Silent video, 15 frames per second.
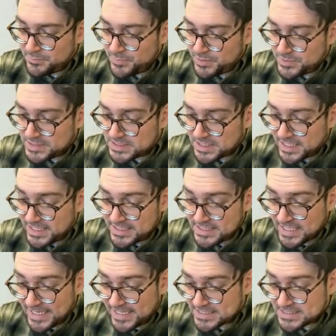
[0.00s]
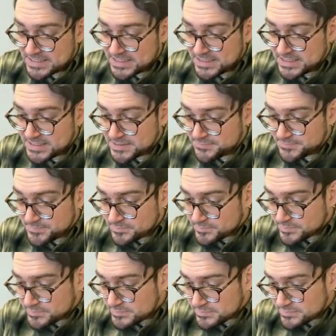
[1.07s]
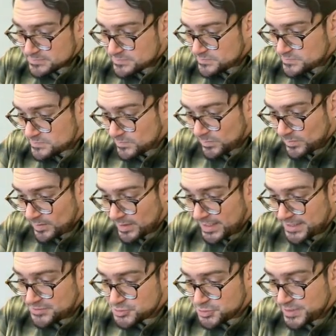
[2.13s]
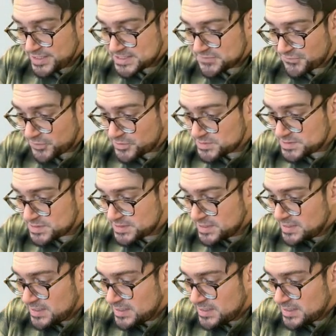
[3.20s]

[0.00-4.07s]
we would say taxes and transfers